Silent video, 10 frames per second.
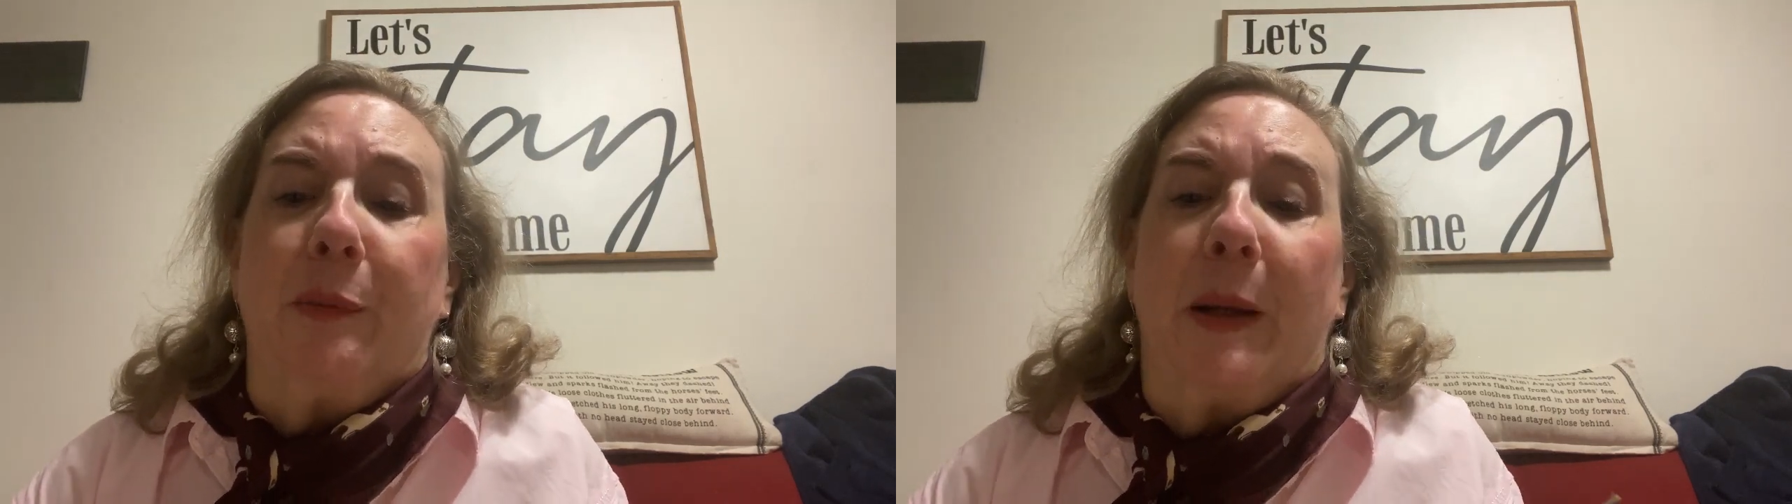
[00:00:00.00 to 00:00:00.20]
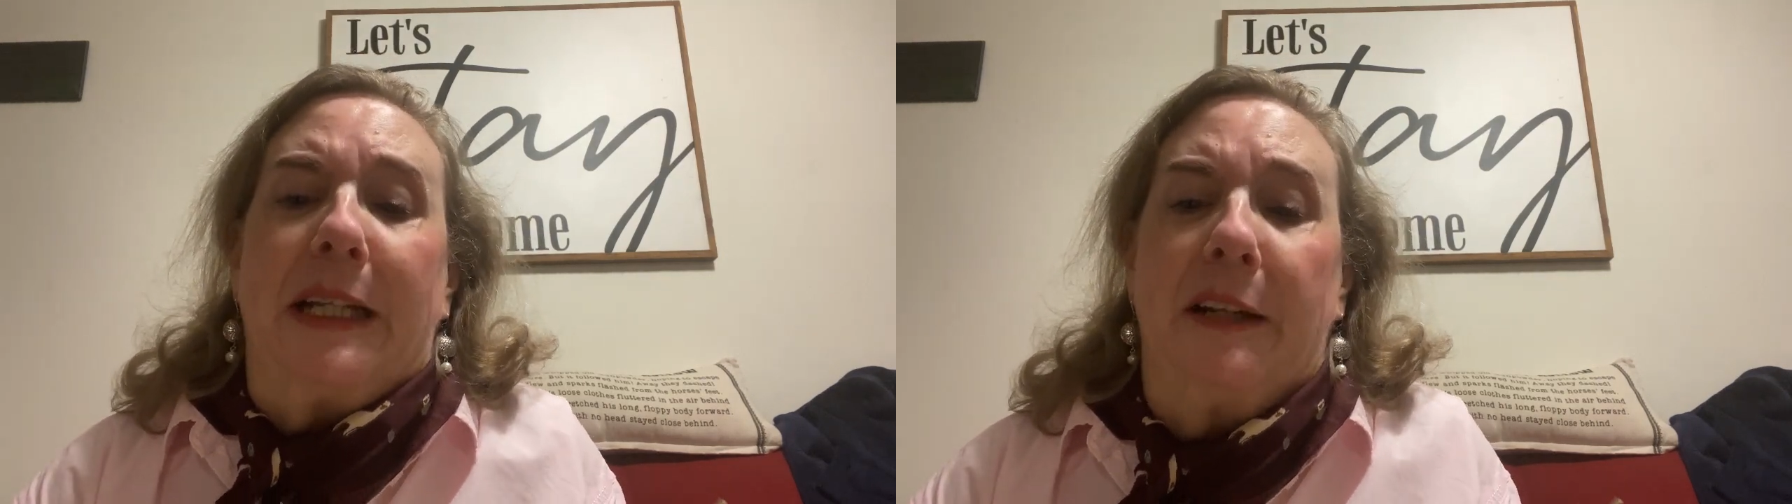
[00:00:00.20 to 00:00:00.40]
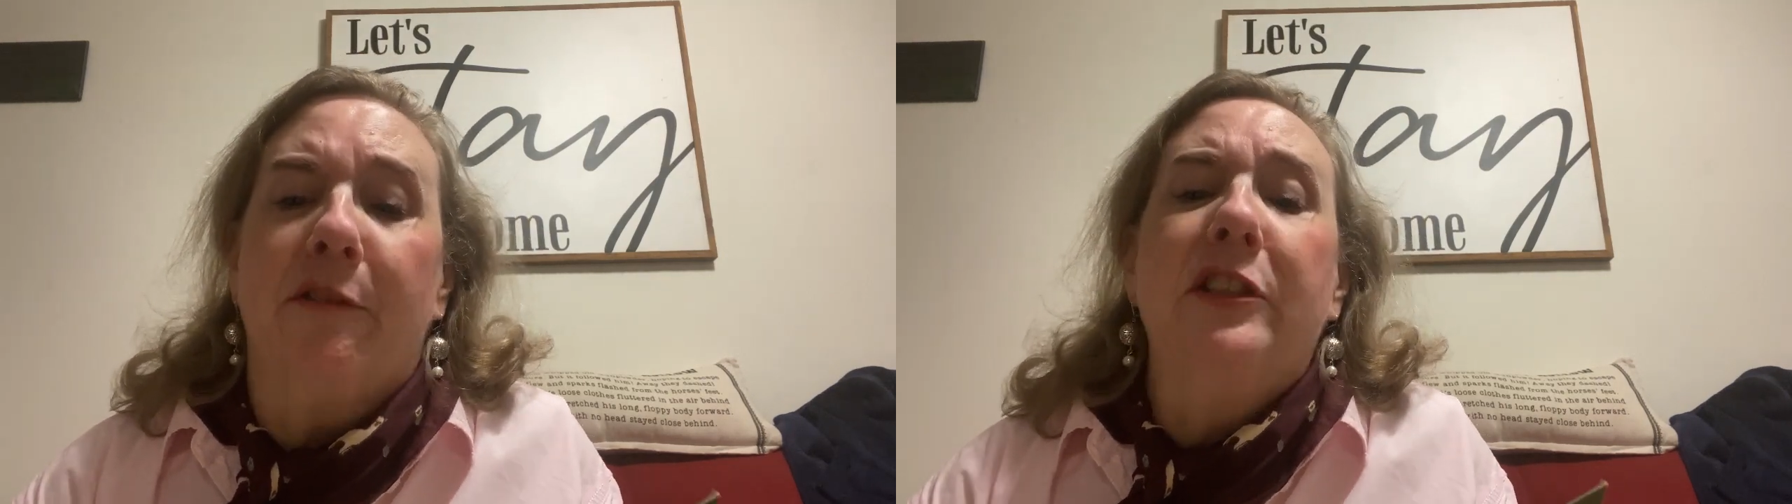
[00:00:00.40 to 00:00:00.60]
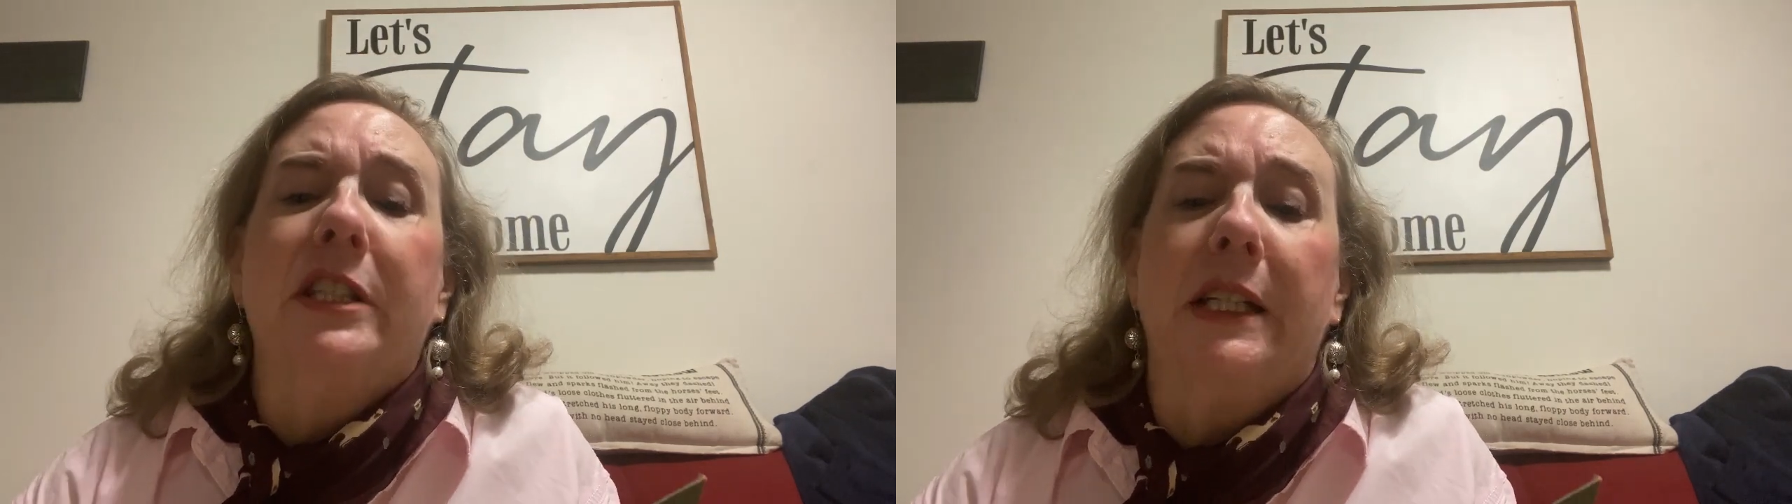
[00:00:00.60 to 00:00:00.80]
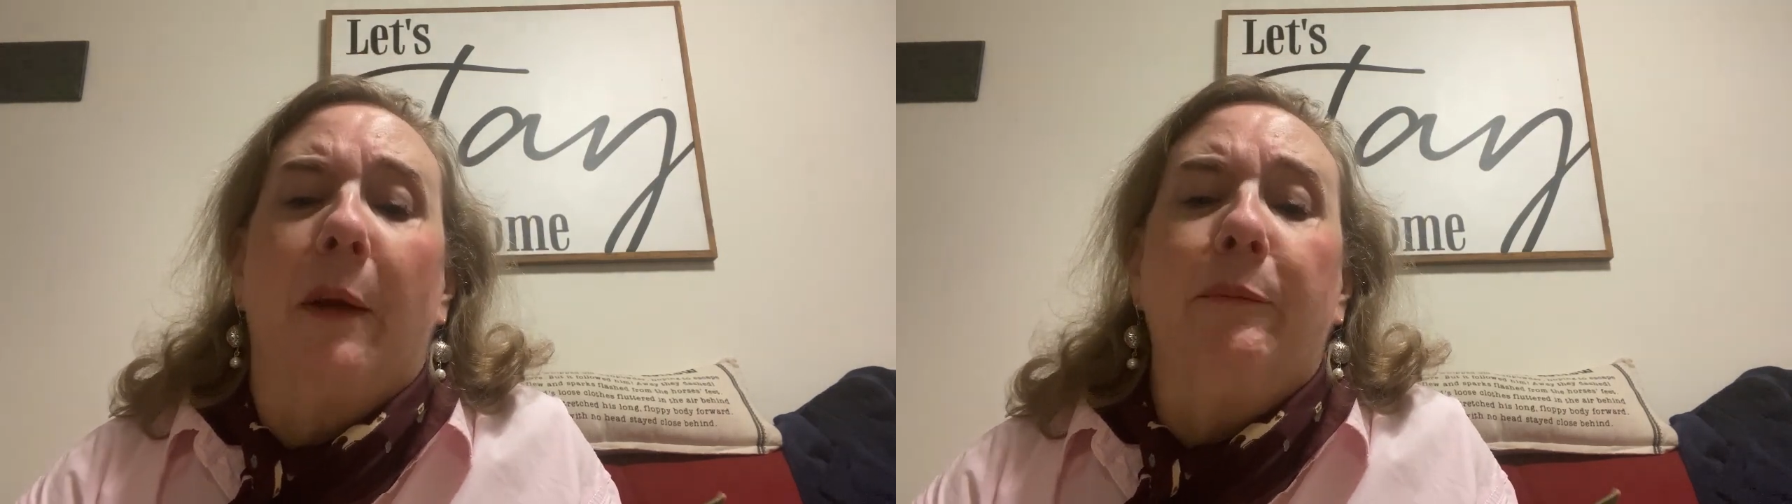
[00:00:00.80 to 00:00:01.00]

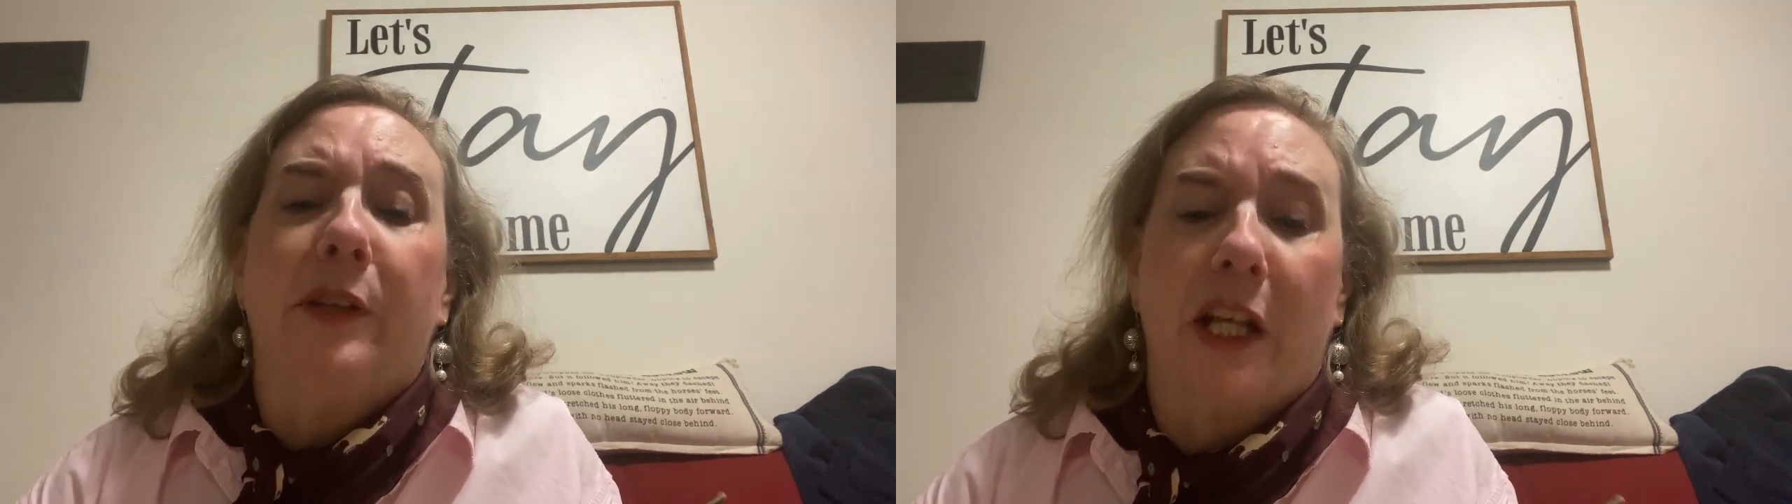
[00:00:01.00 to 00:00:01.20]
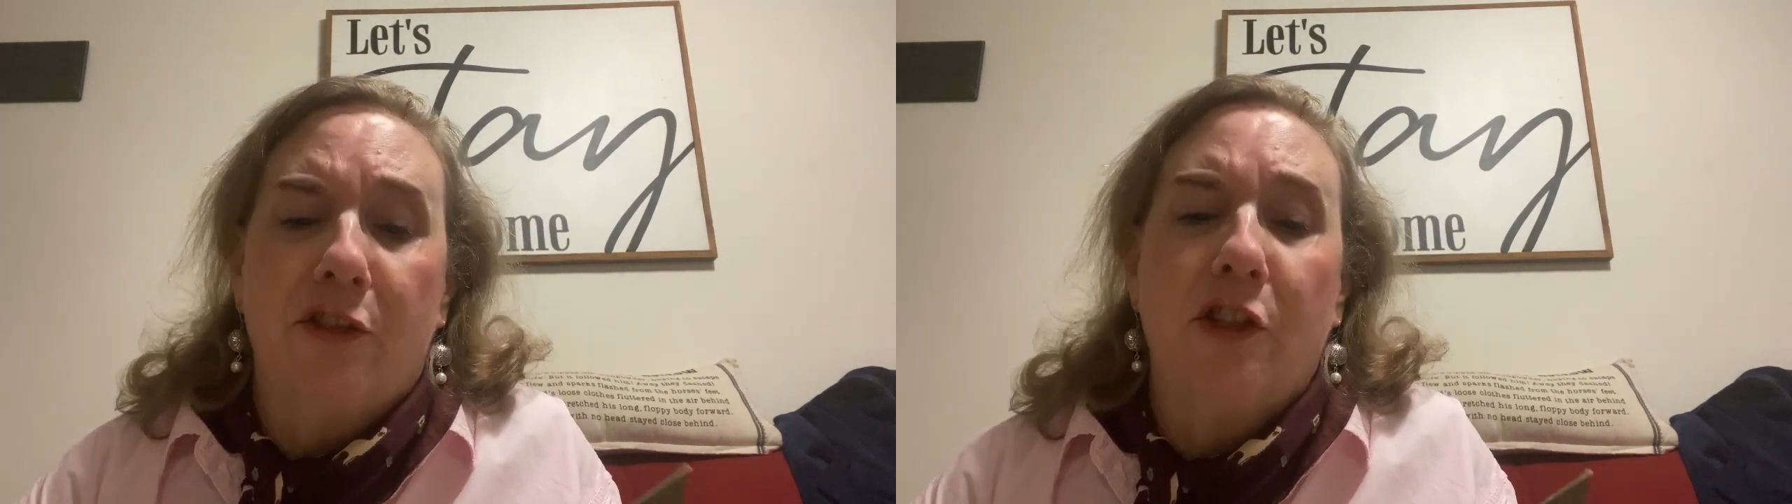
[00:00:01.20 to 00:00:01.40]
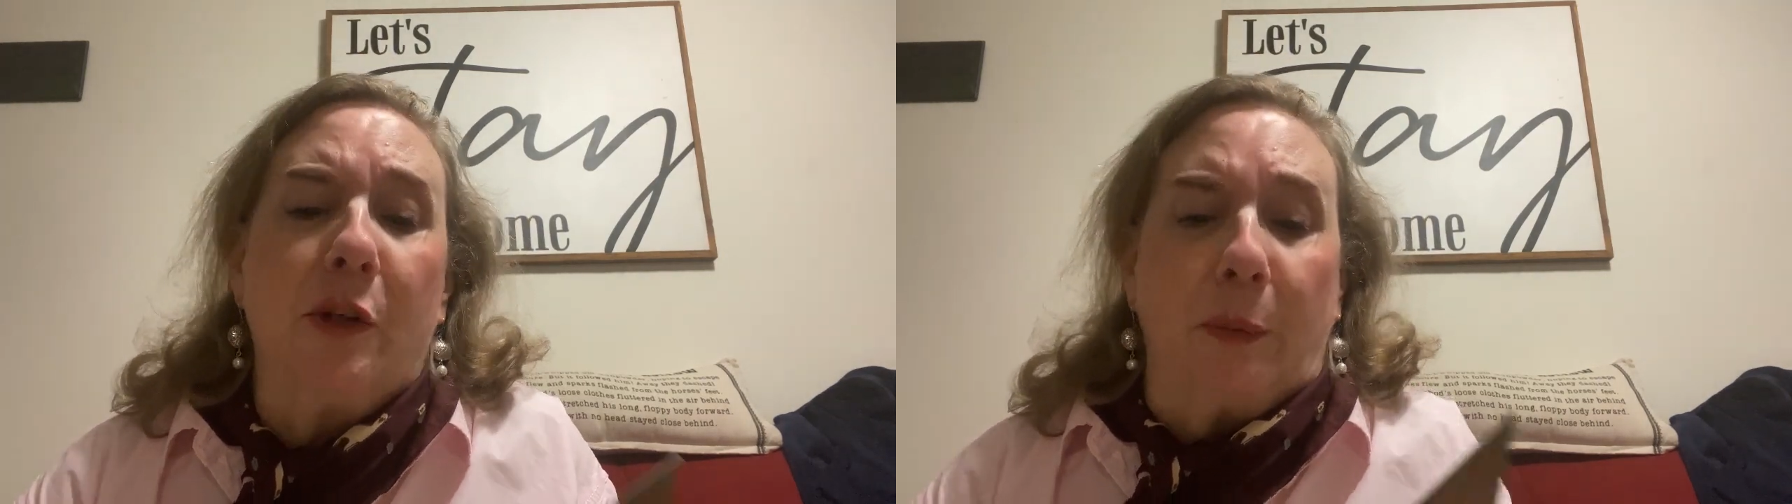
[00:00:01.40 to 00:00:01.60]
Magnificent Obsession,